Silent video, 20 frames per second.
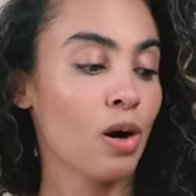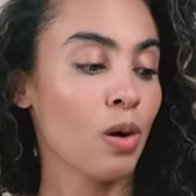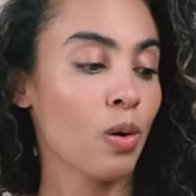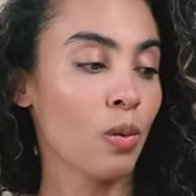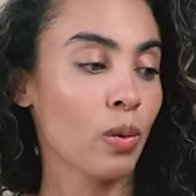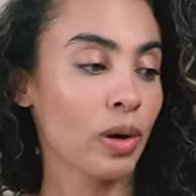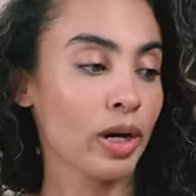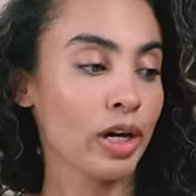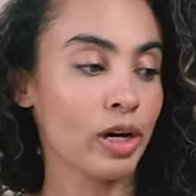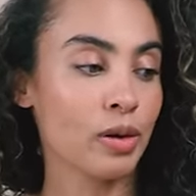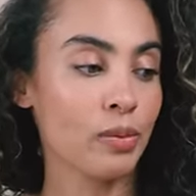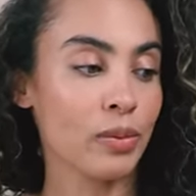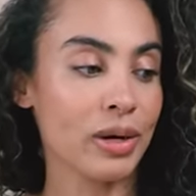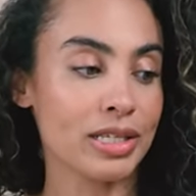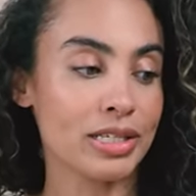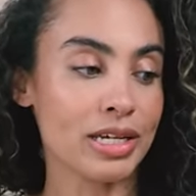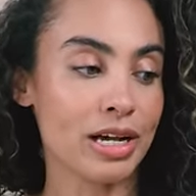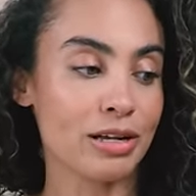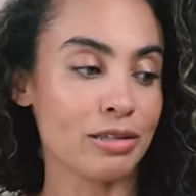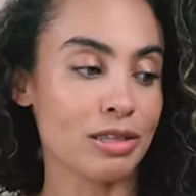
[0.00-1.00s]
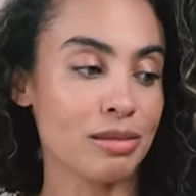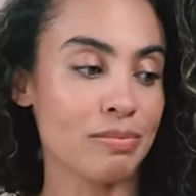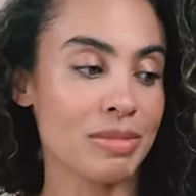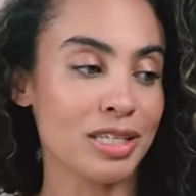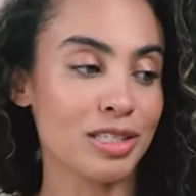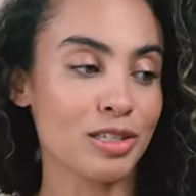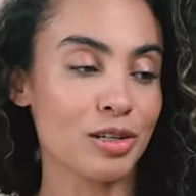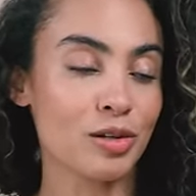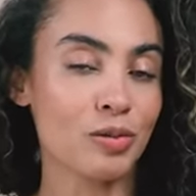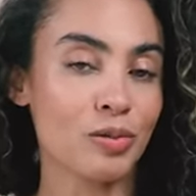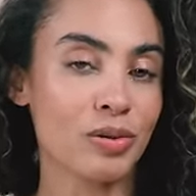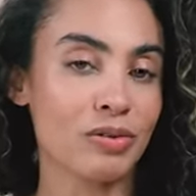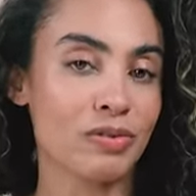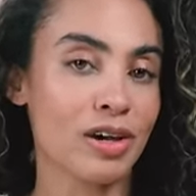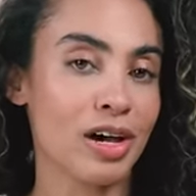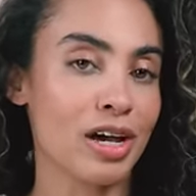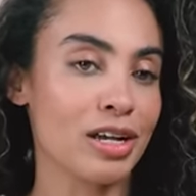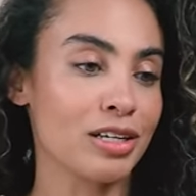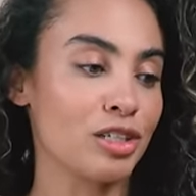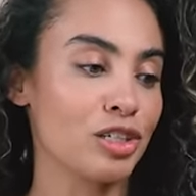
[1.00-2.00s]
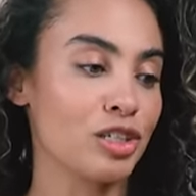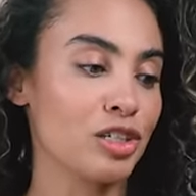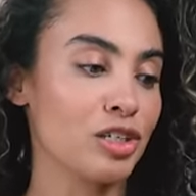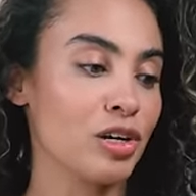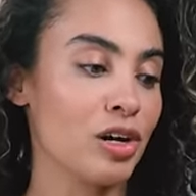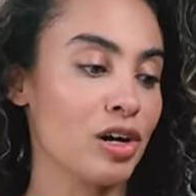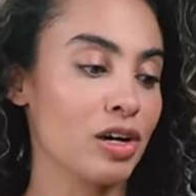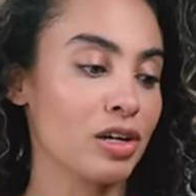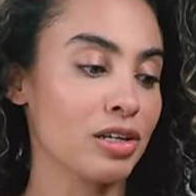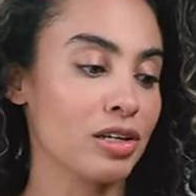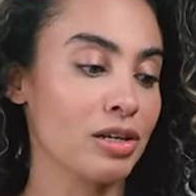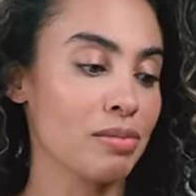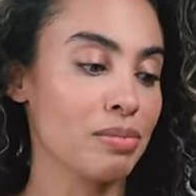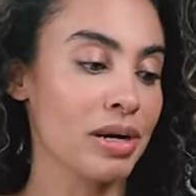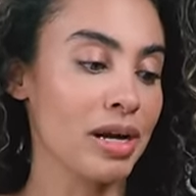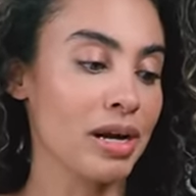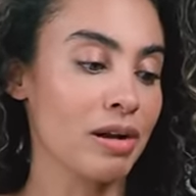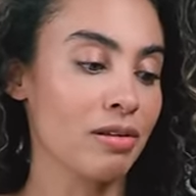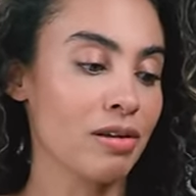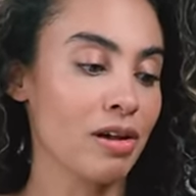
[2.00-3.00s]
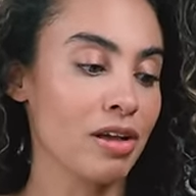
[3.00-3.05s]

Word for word: Working our way down to the midsole, we've got chocolatey brown